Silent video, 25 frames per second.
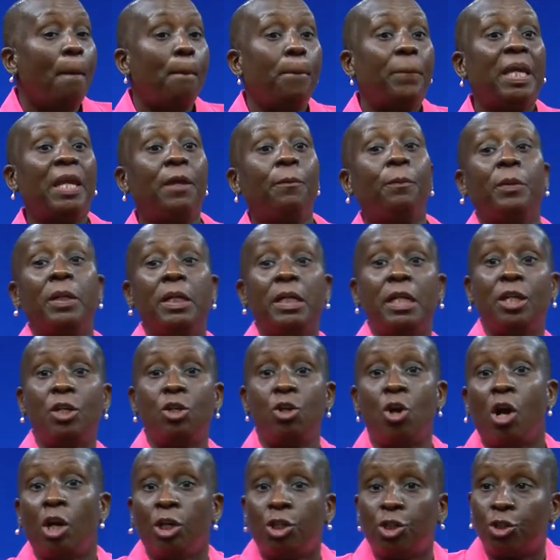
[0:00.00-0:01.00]
People did
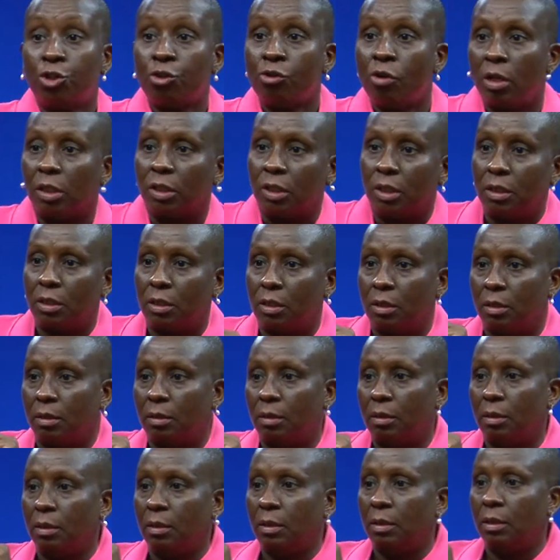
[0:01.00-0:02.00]
not trust
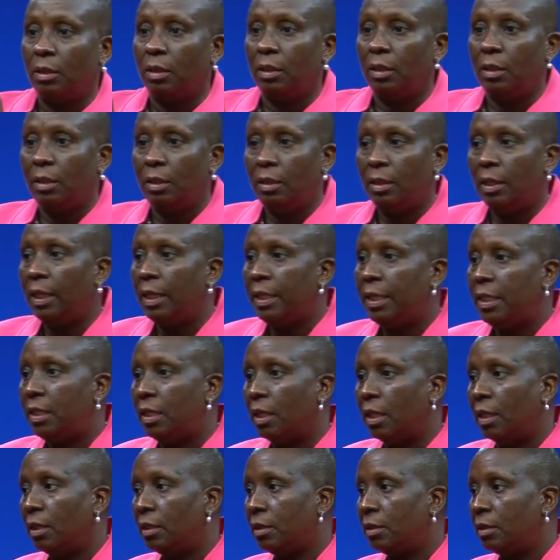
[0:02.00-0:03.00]
their
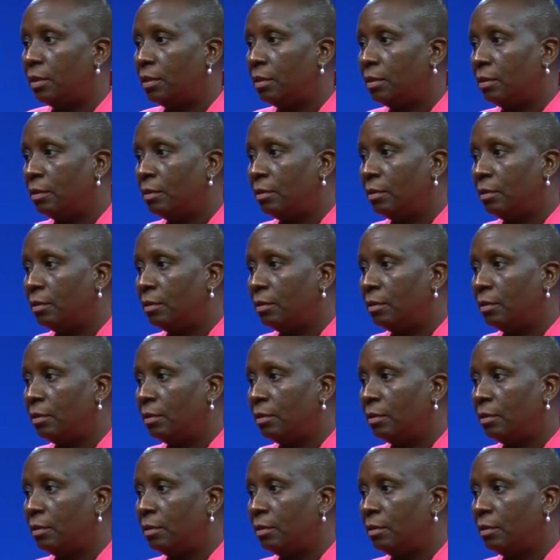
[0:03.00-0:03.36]
leaders.